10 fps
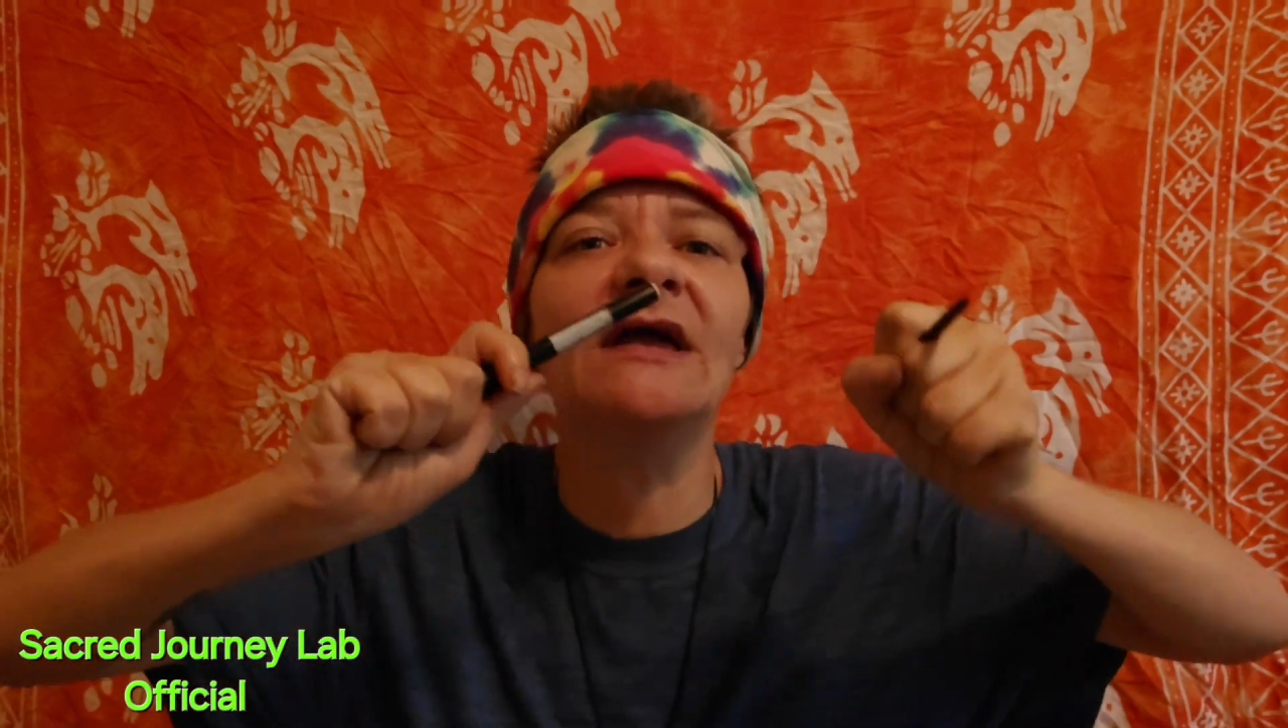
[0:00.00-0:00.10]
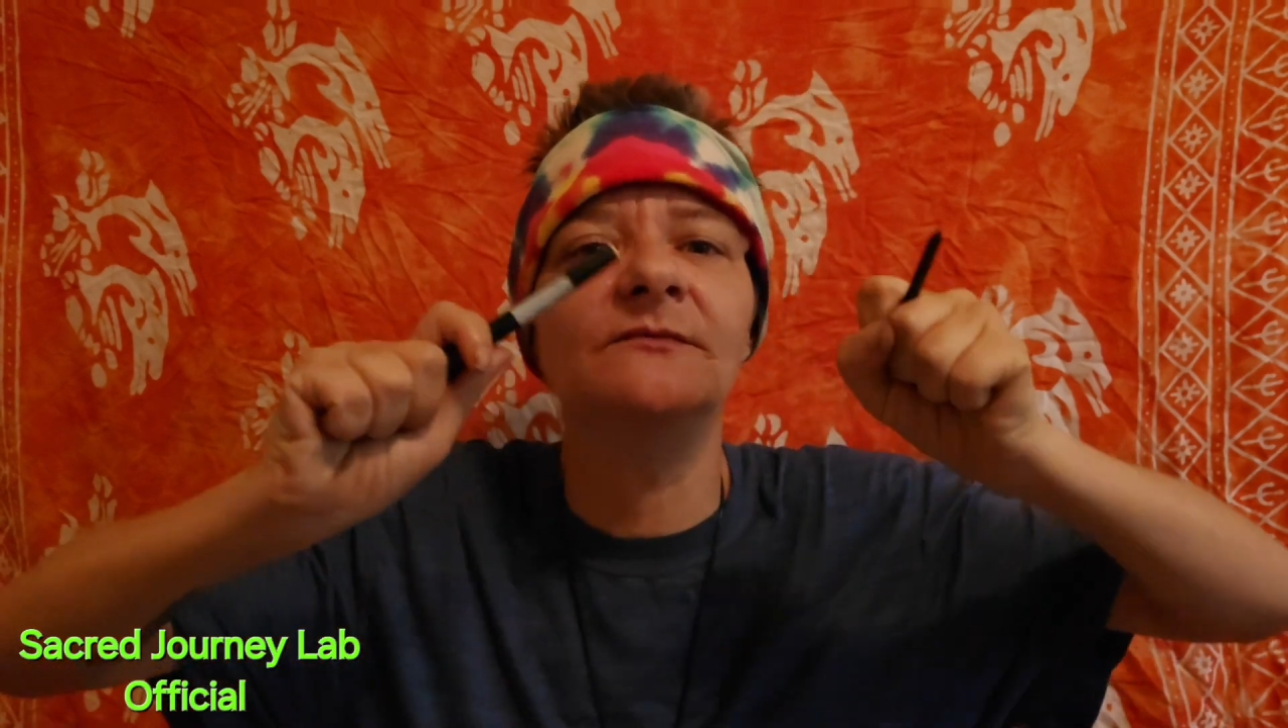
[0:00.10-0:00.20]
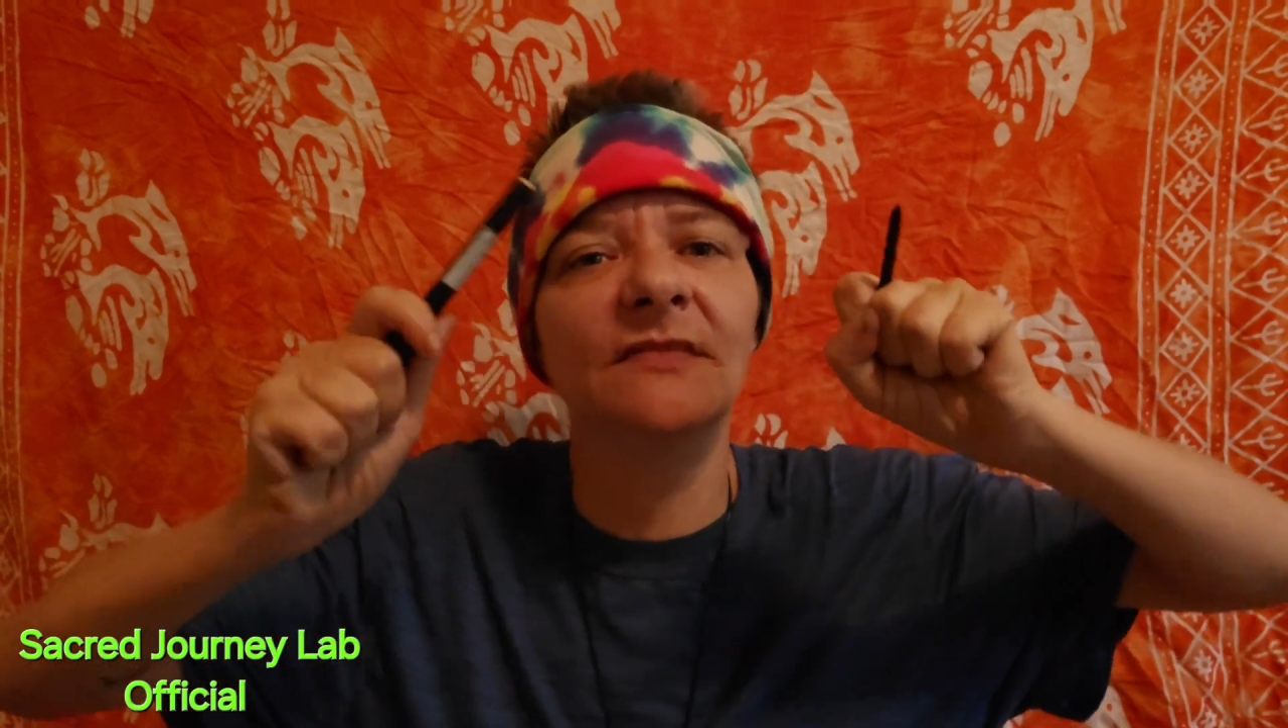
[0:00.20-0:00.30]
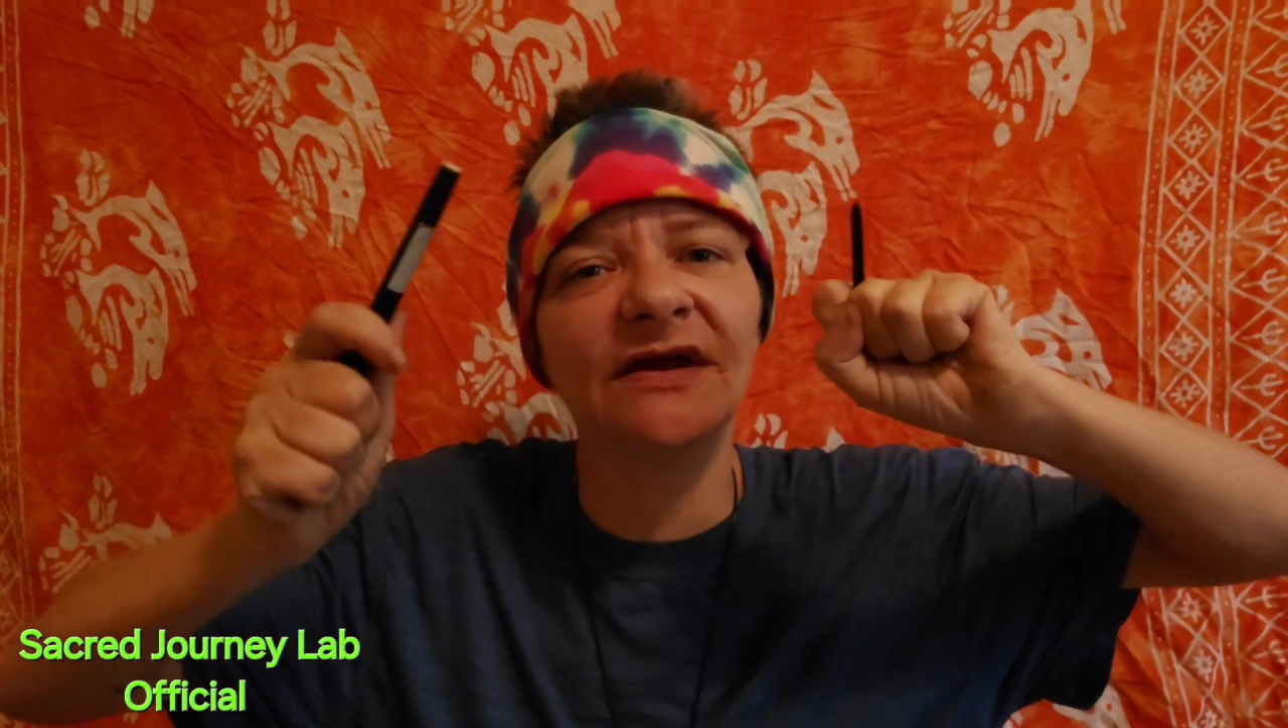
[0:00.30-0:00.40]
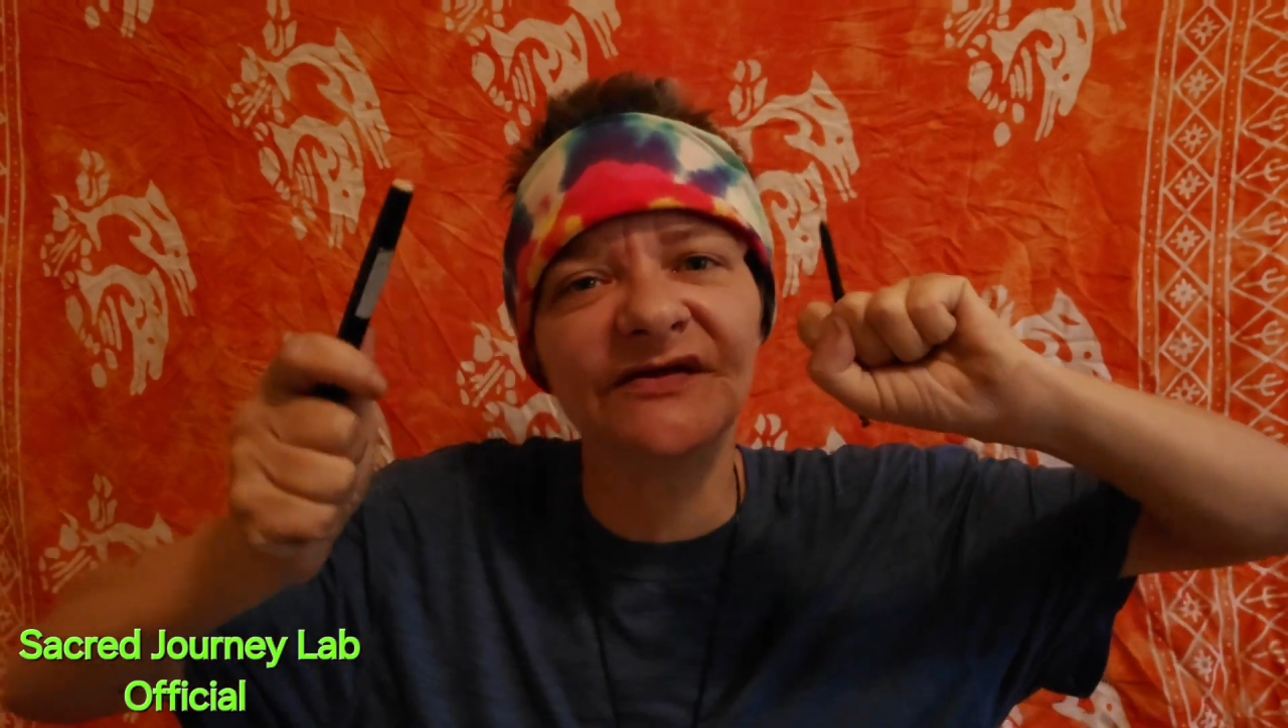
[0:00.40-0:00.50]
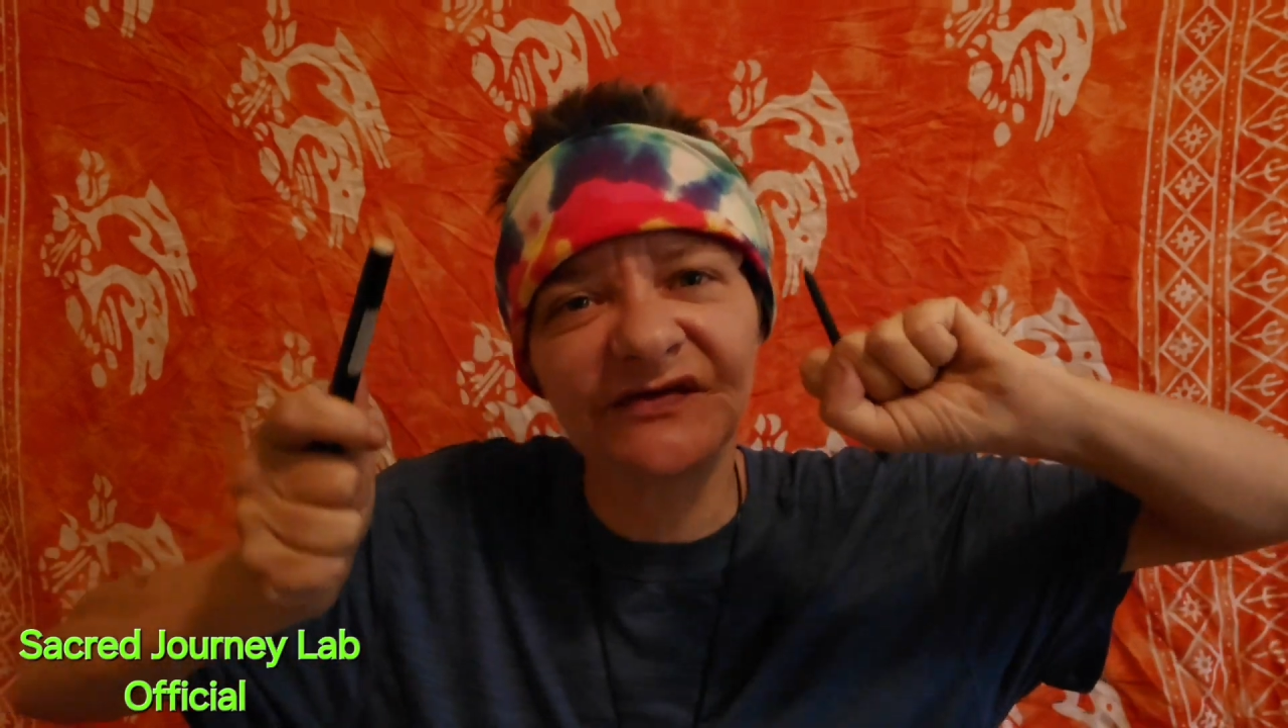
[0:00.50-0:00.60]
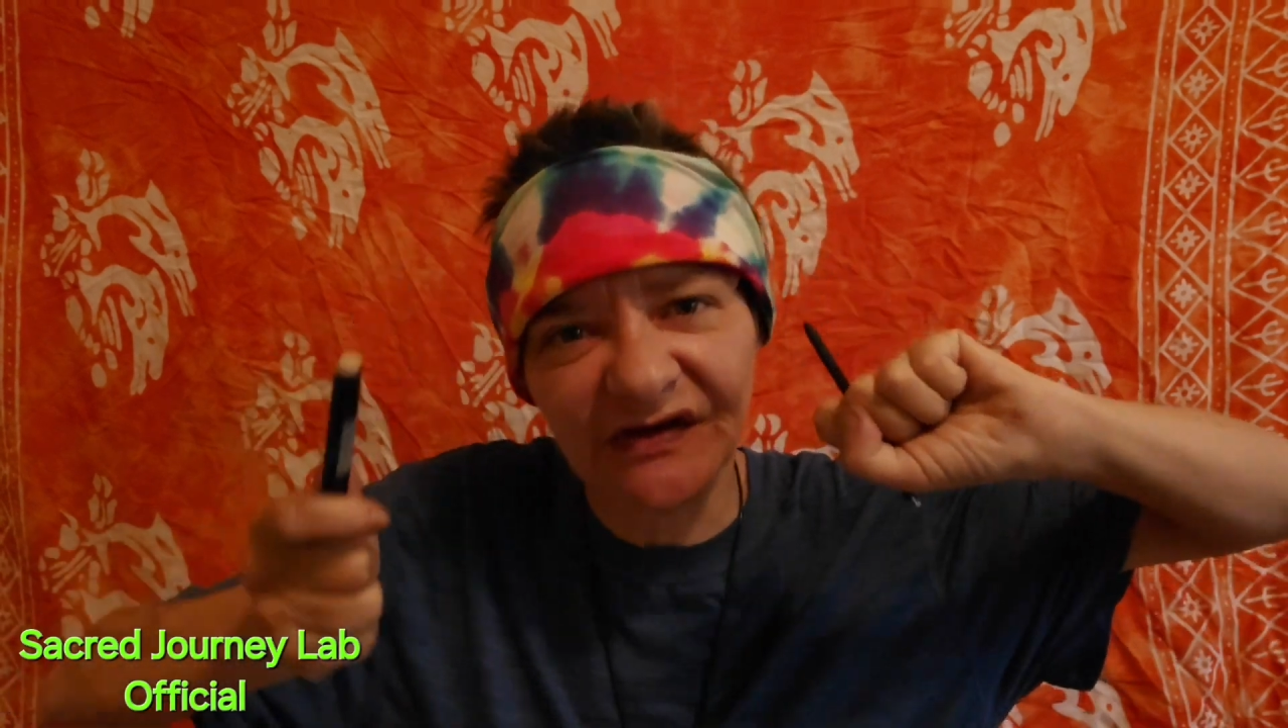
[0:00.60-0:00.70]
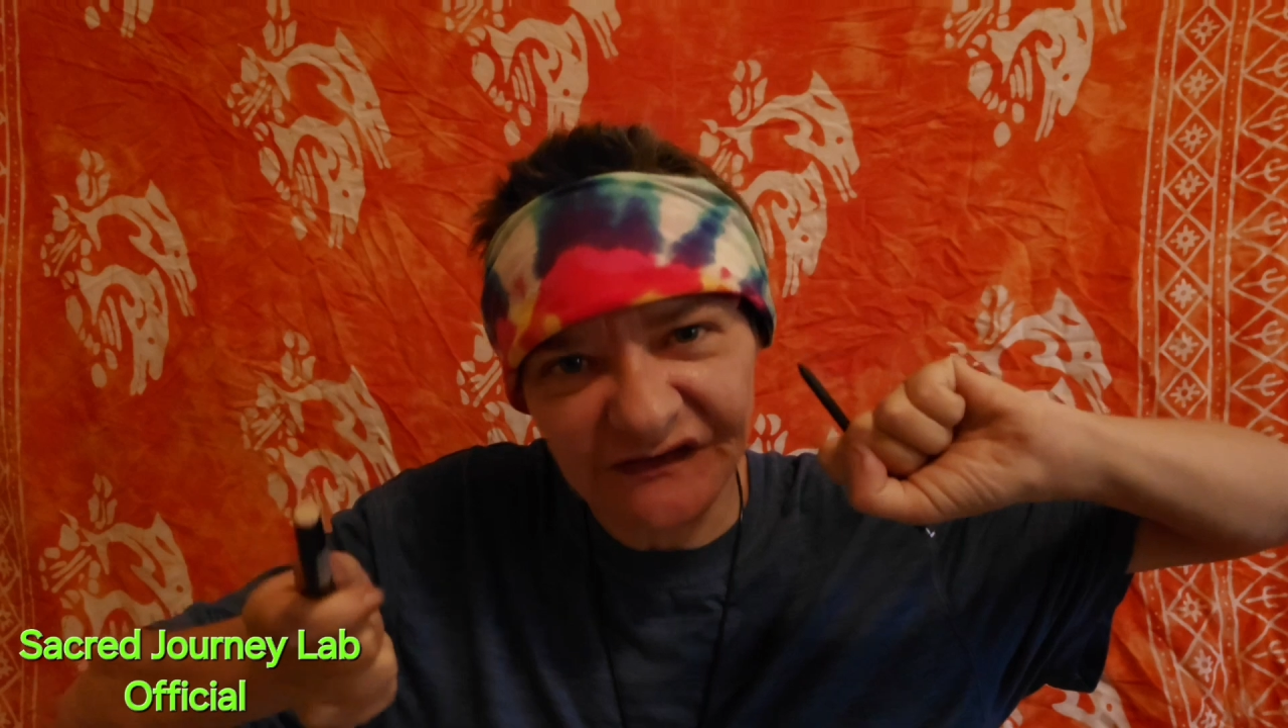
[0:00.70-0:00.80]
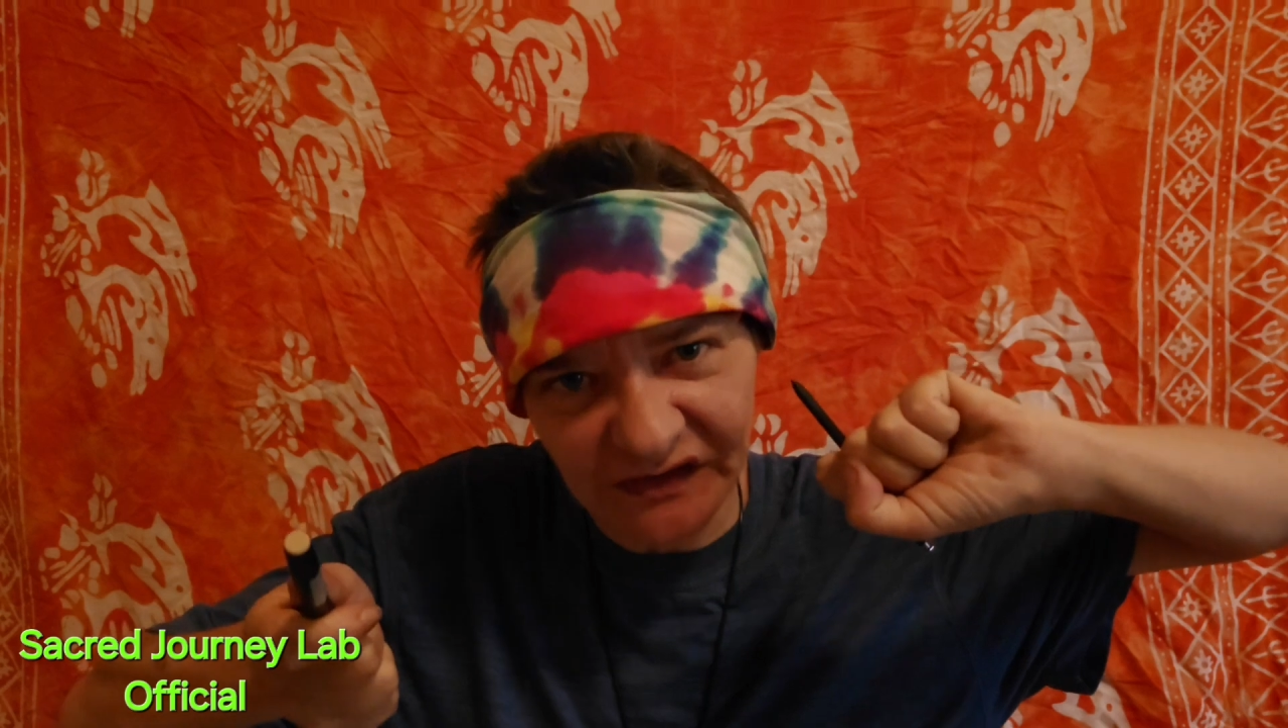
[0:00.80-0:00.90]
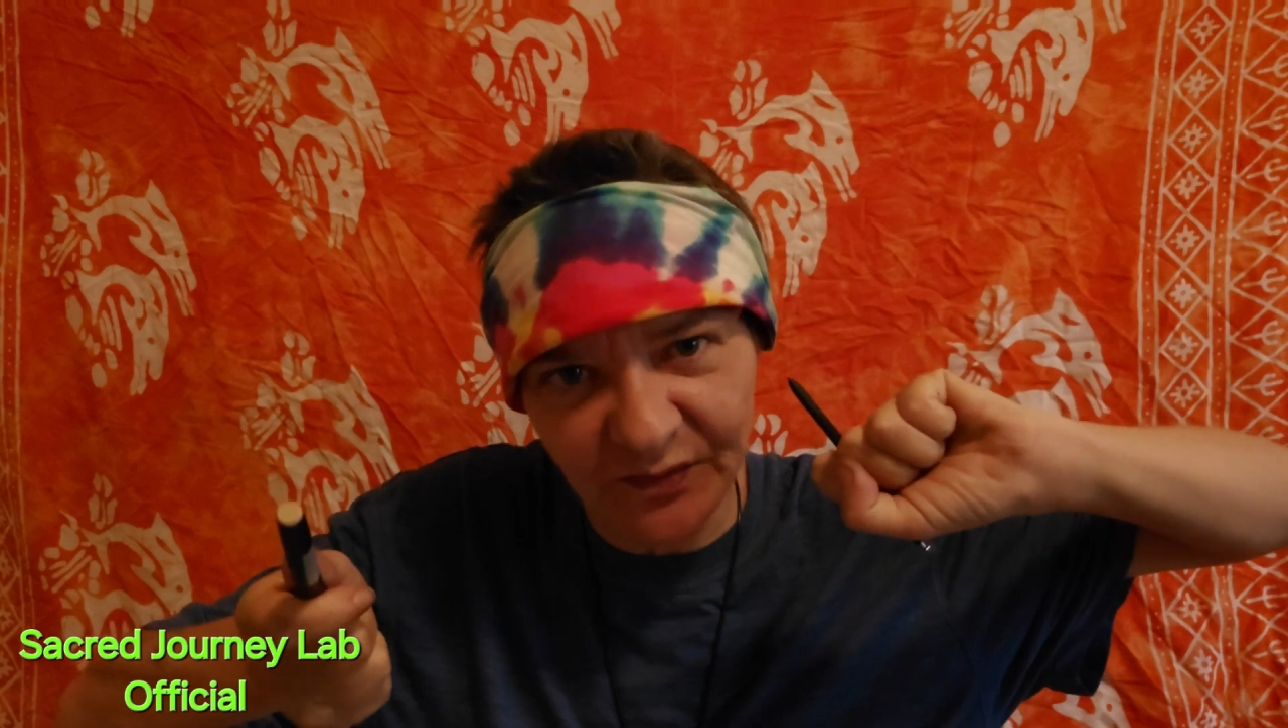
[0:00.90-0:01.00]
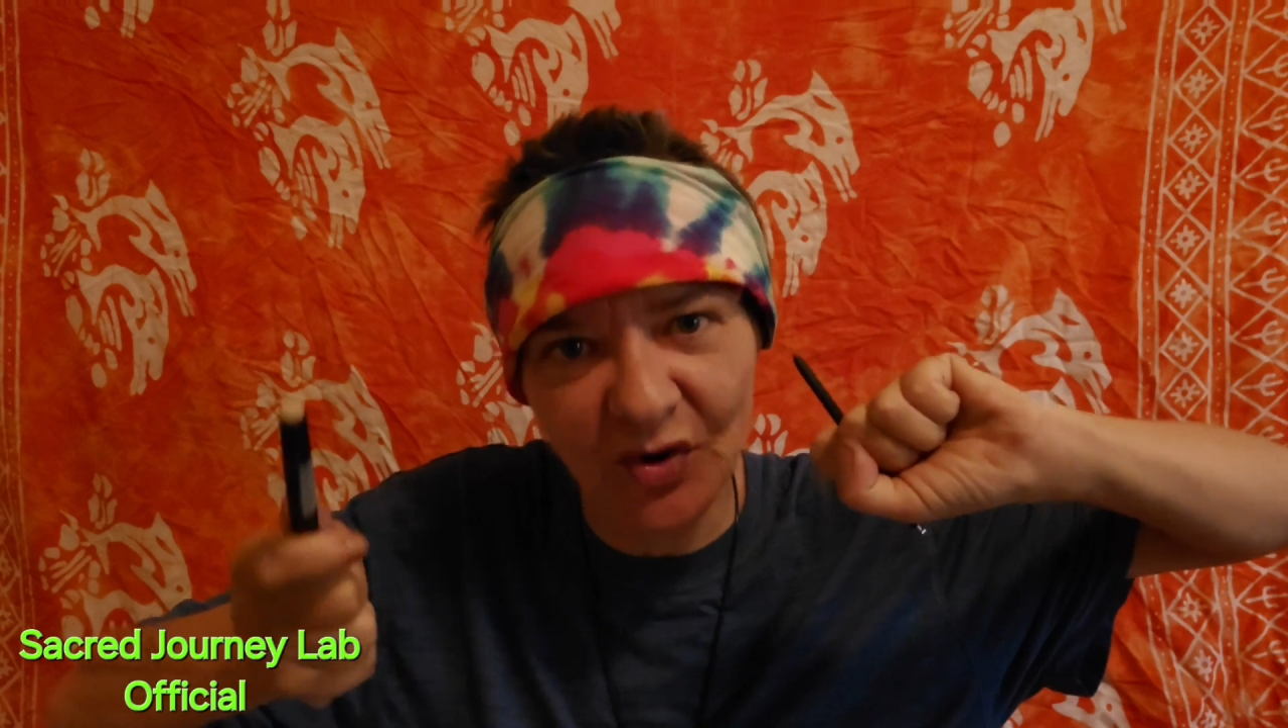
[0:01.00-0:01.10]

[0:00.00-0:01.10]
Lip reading: a meditation